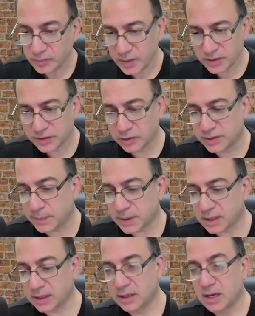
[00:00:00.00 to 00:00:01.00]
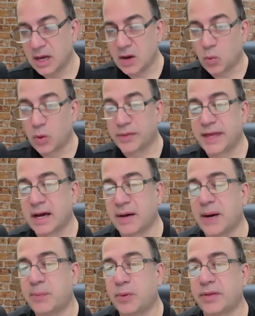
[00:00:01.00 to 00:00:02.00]
So typically what they come
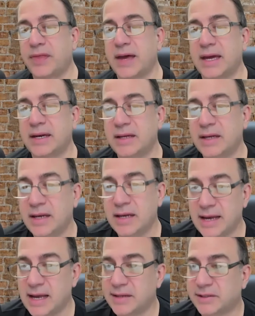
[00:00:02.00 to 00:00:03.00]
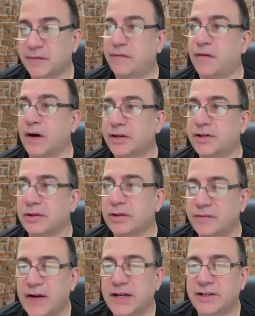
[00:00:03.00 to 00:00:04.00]
up with then is a functional
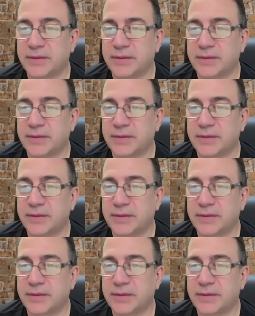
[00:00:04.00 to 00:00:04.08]
invention.